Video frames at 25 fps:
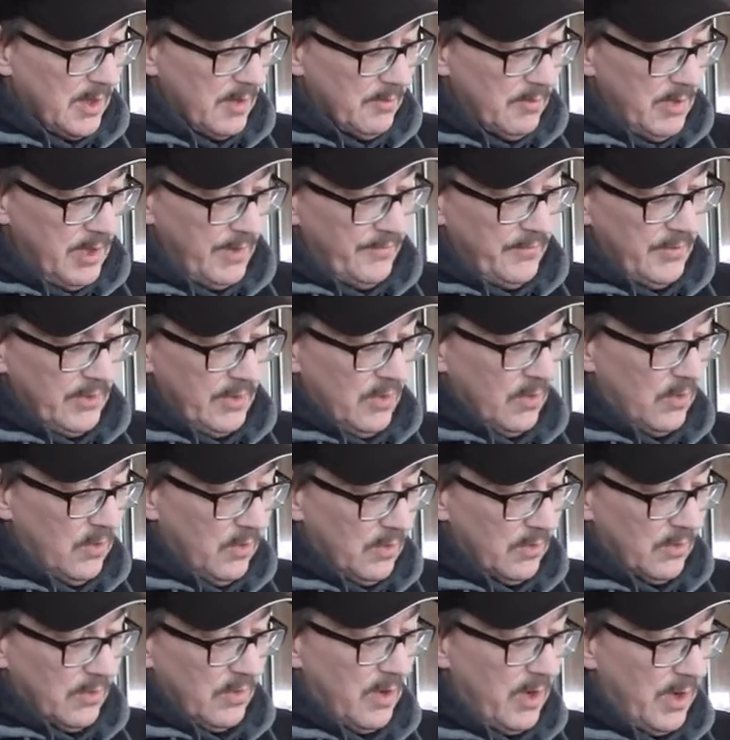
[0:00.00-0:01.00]
But if you go
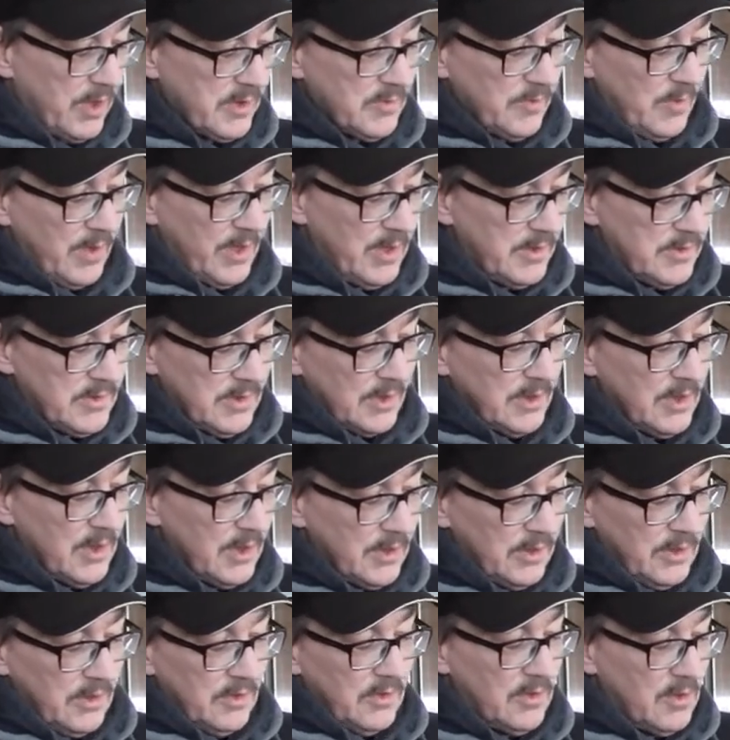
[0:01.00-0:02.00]
crossways,
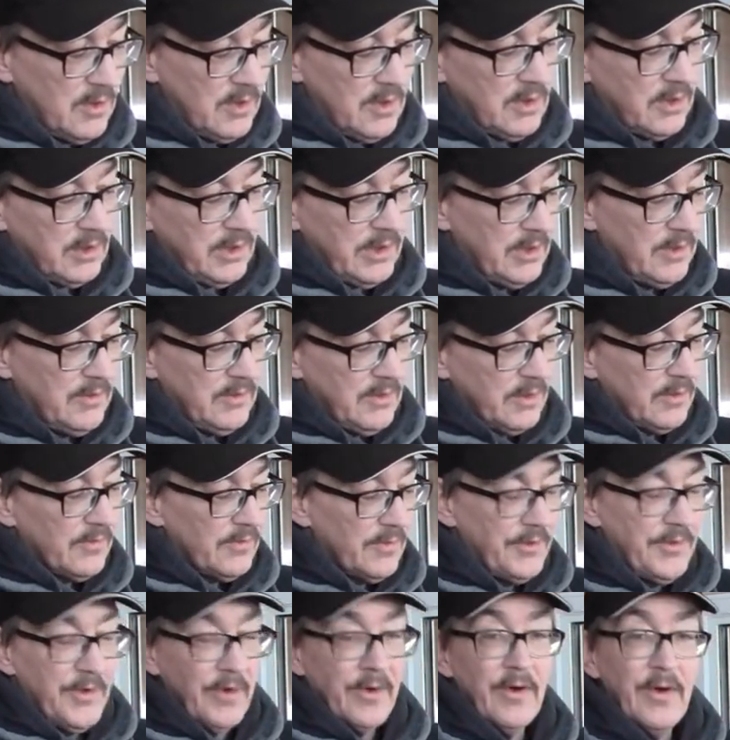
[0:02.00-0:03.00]
you can clean
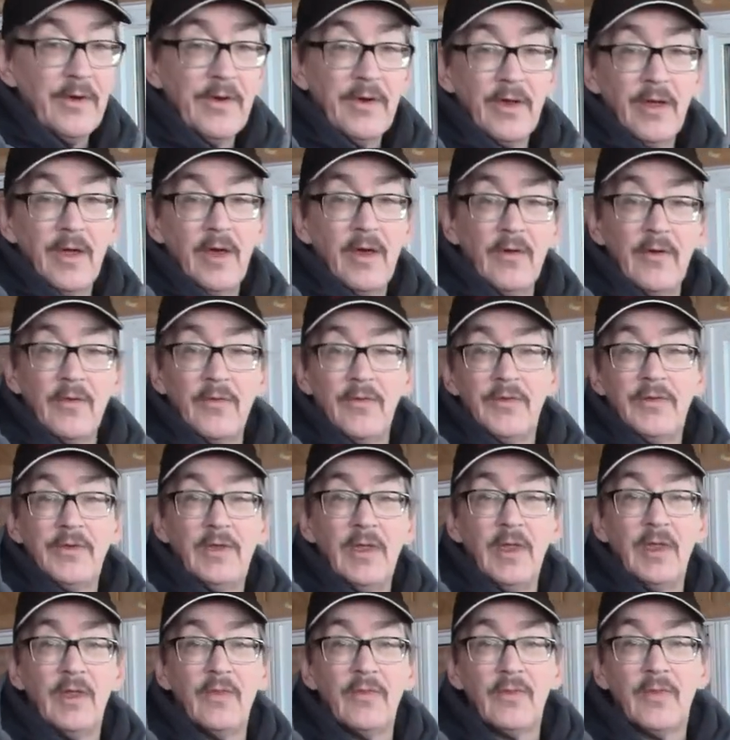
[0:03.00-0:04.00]
the dirt out of the
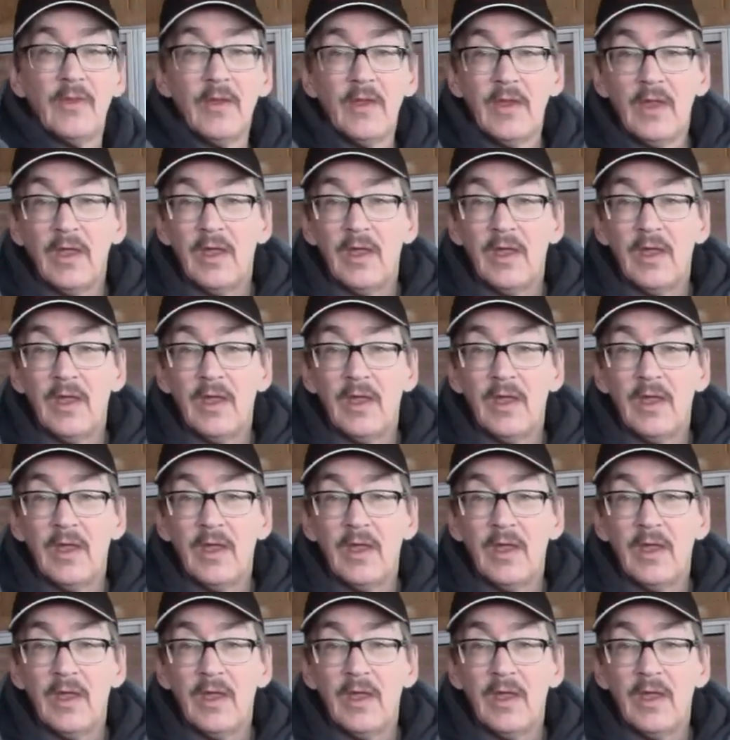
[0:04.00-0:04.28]
teeth.